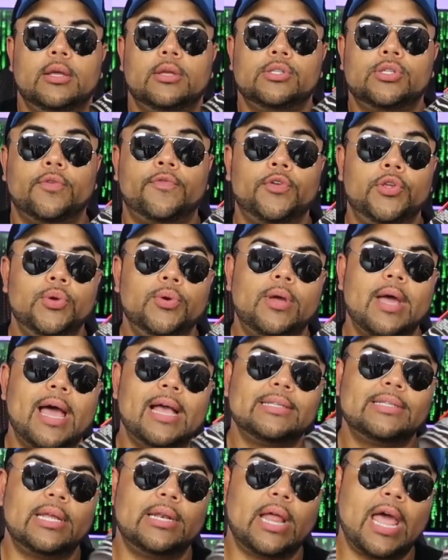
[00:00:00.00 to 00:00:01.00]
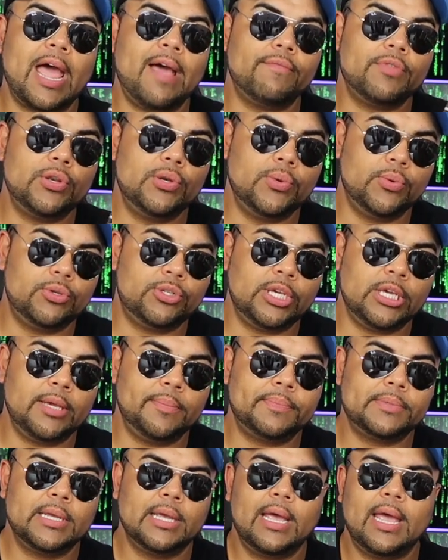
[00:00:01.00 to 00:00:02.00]
So for you guys that have the new
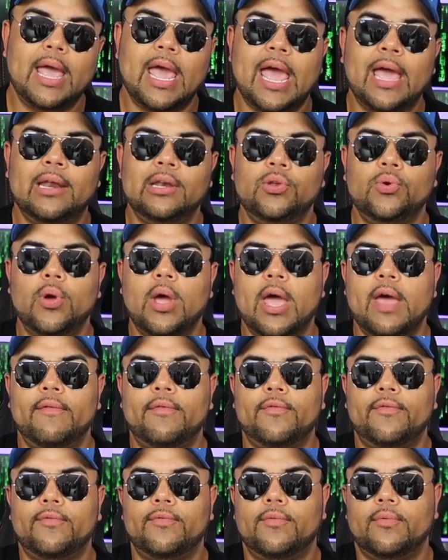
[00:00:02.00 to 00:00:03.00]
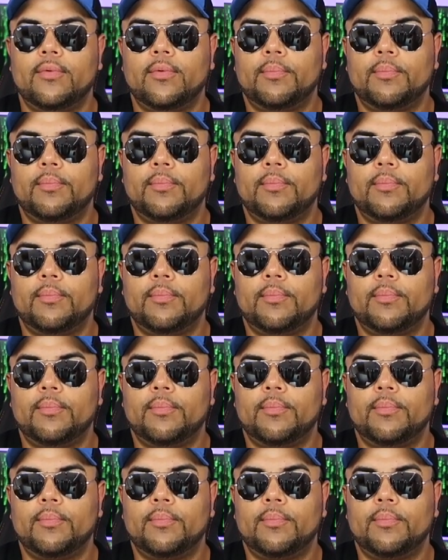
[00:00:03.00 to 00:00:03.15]
Jeeps and you have